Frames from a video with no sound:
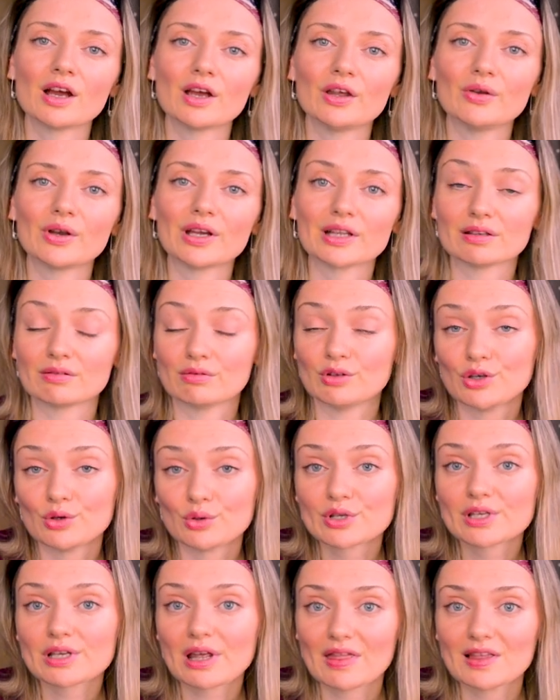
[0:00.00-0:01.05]
you can
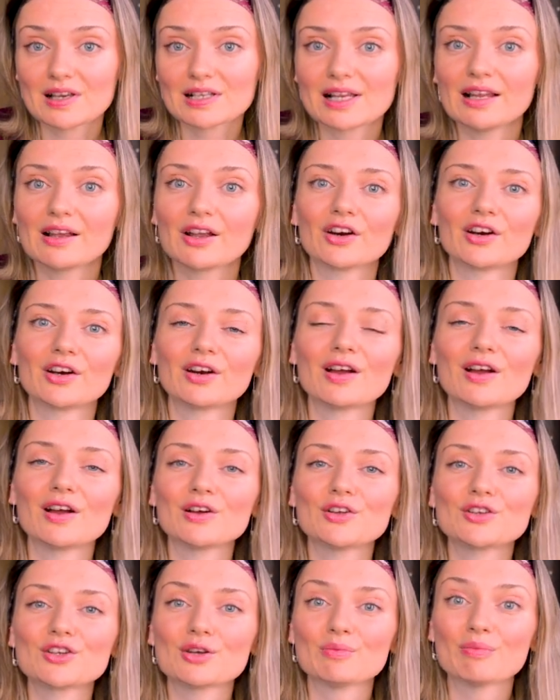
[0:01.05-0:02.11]
use this linker
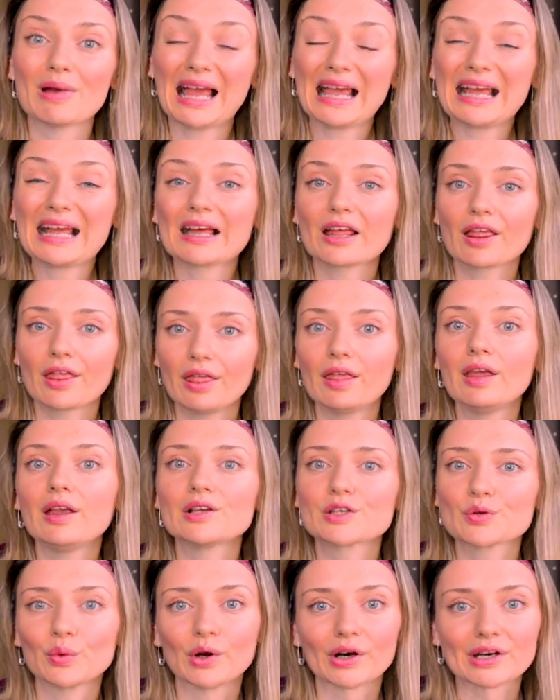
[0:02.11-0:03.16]
to make
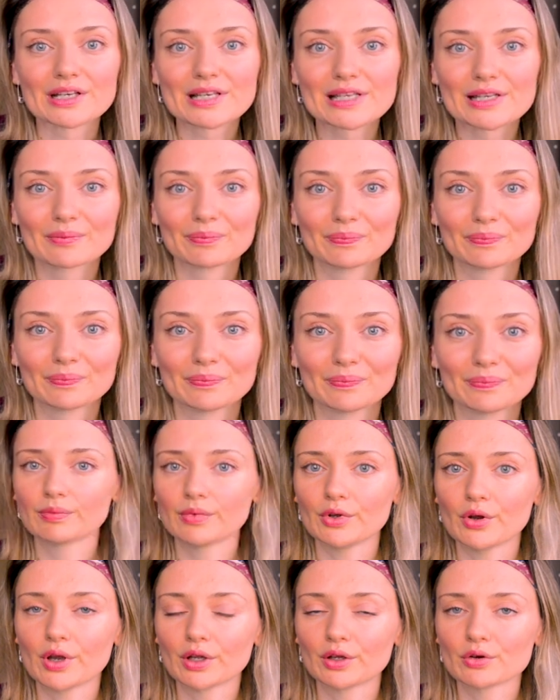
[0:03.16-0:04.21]
things worse.
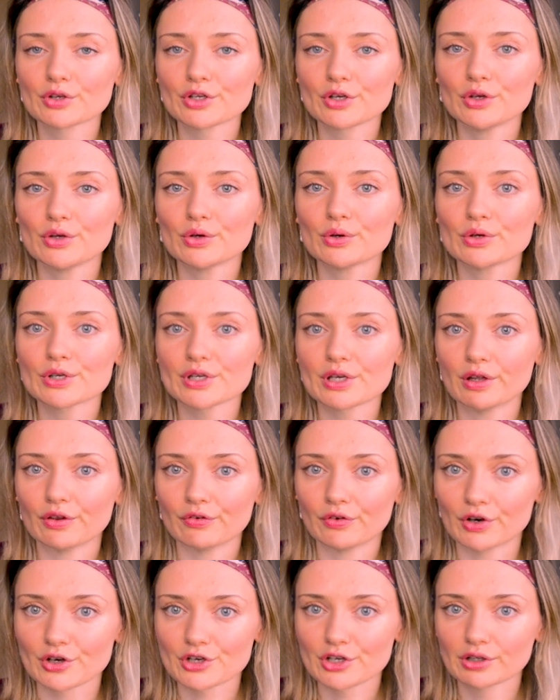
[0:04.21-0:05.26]
You can also use
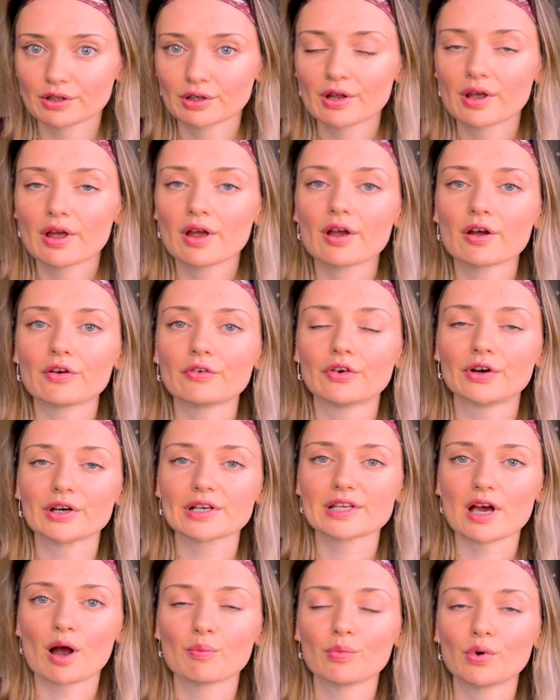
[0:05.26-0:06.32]
inversion, for
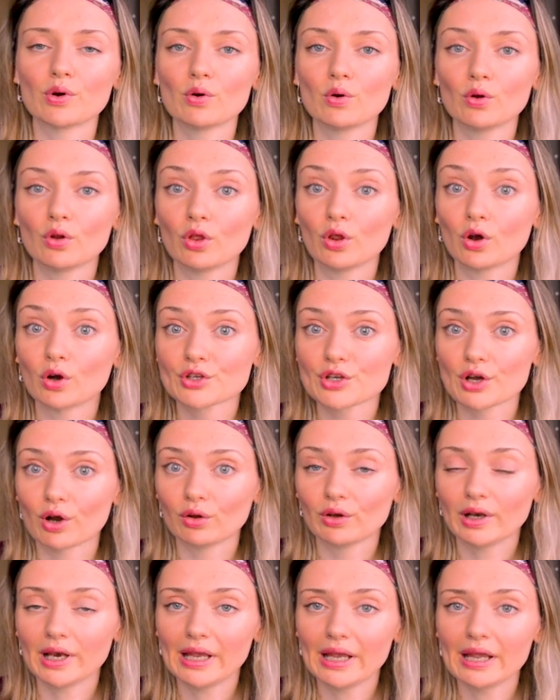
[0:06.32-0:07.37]
example, not
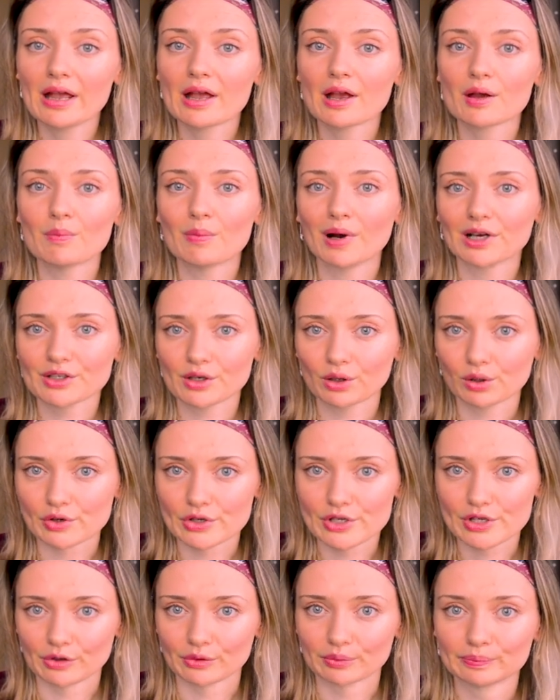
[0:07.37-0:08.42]
only, but
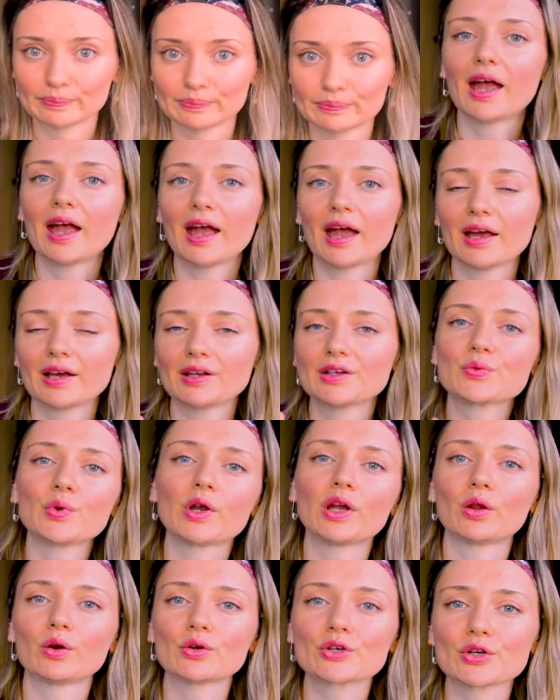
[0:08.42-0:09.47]
also. And we
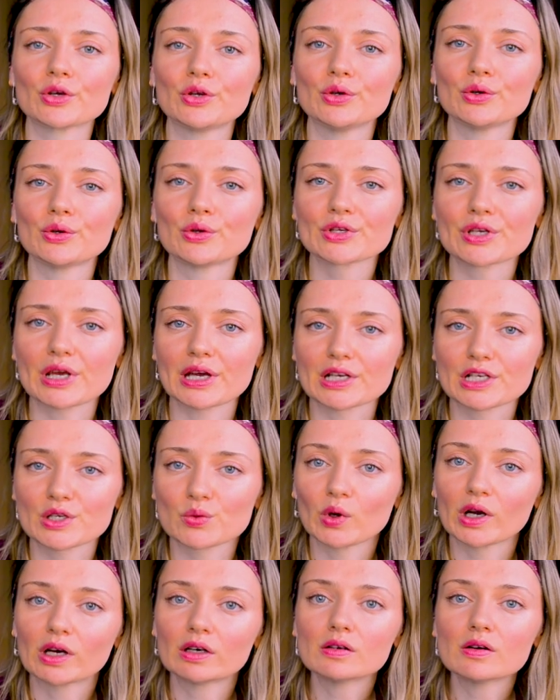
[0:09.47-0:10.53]
can also use as
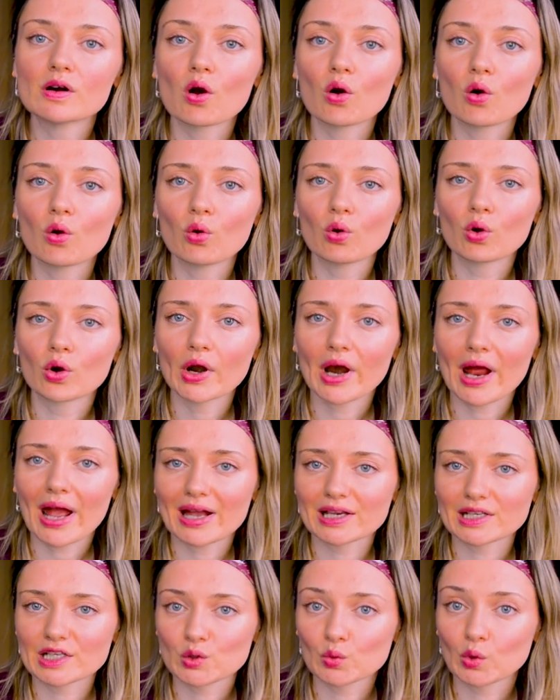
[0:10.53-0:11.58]
well or
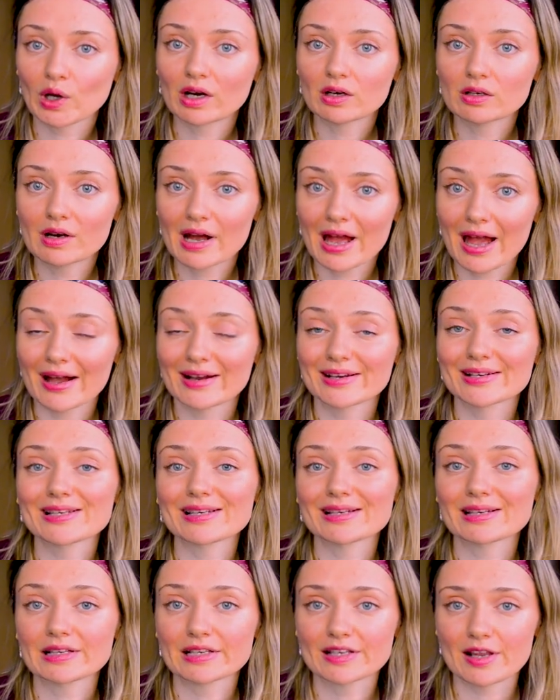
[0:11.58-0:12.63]
as well
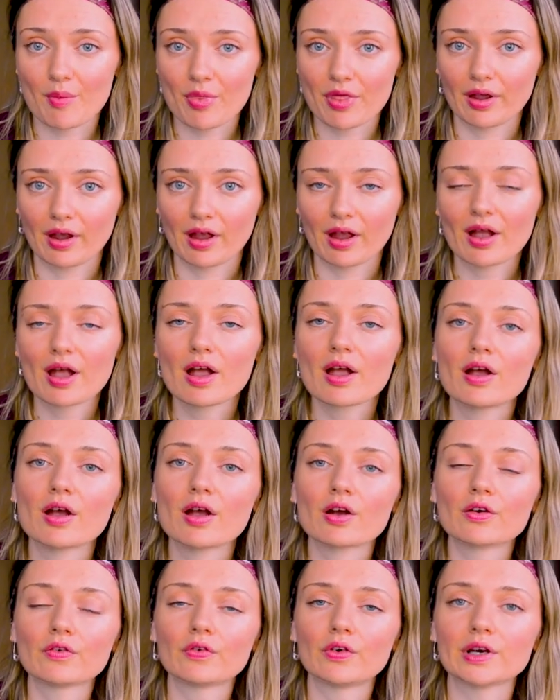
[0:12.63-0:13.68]
as something.
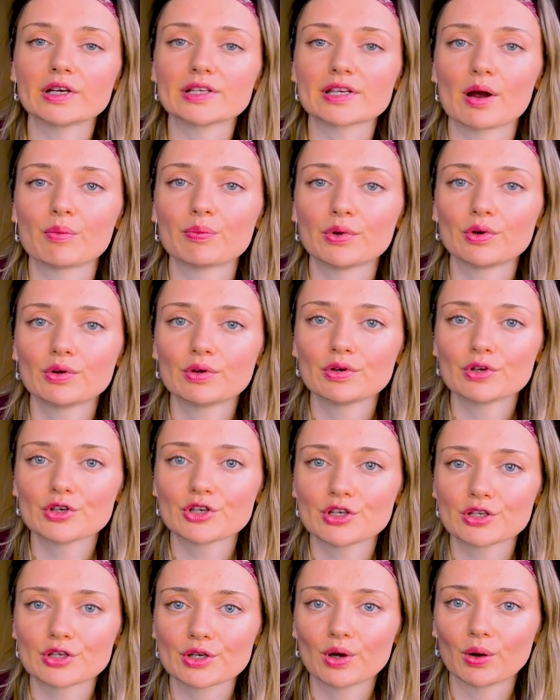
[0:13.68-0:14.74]
For example,
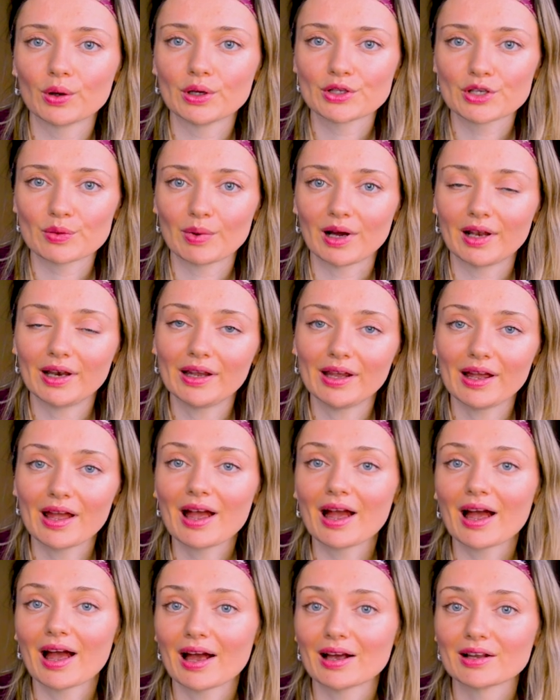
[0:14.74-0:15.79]
she's going to Bali
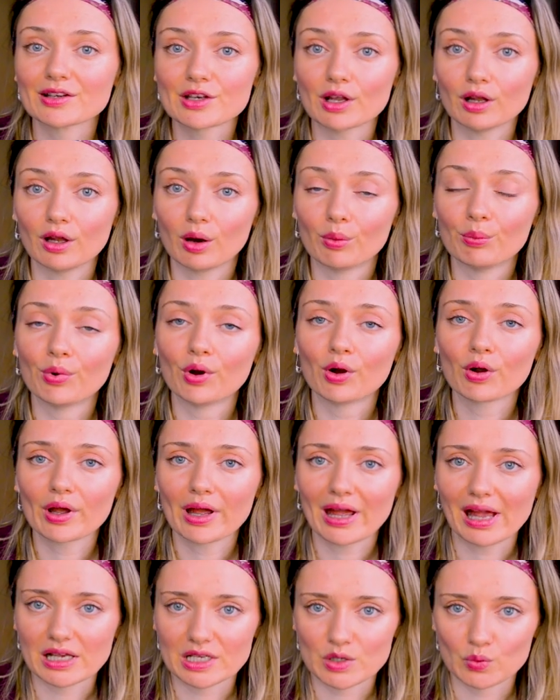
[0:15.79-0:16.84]
and Lombok
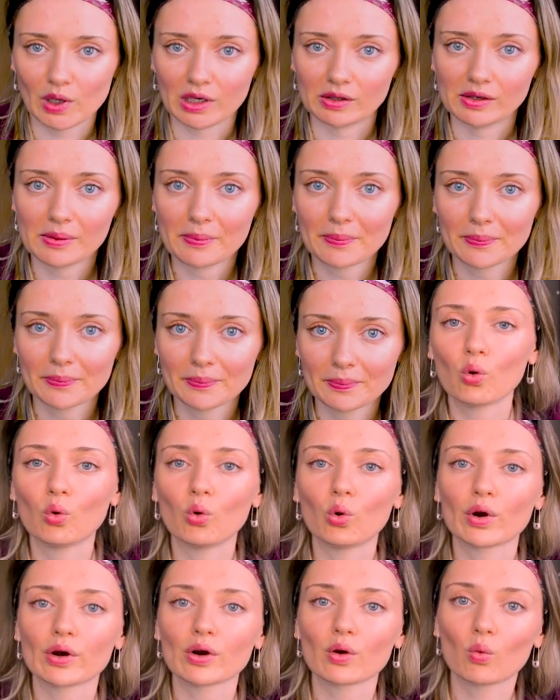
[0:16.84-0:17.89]
as well.
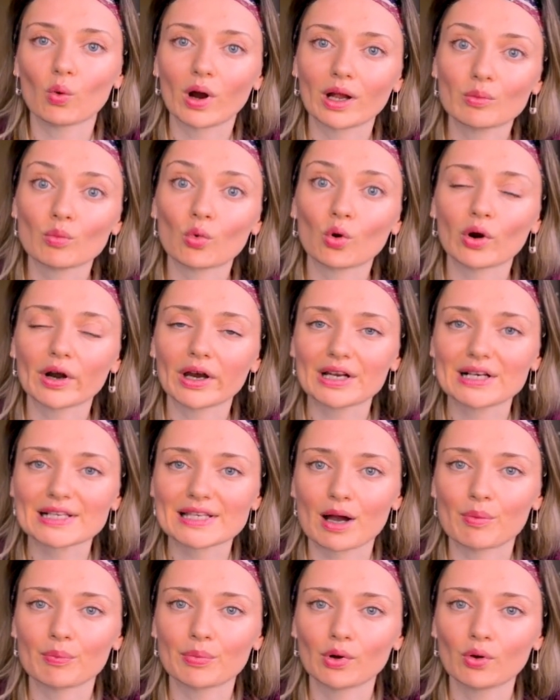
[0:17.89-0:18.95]
Or one more
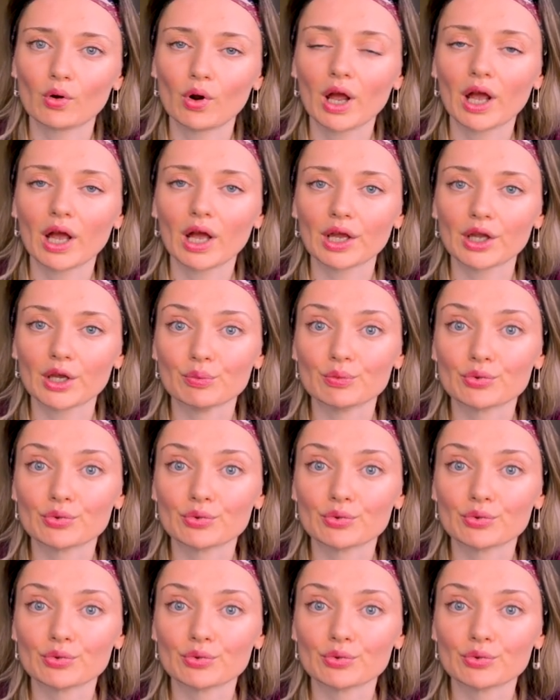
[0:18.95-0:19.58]
example, he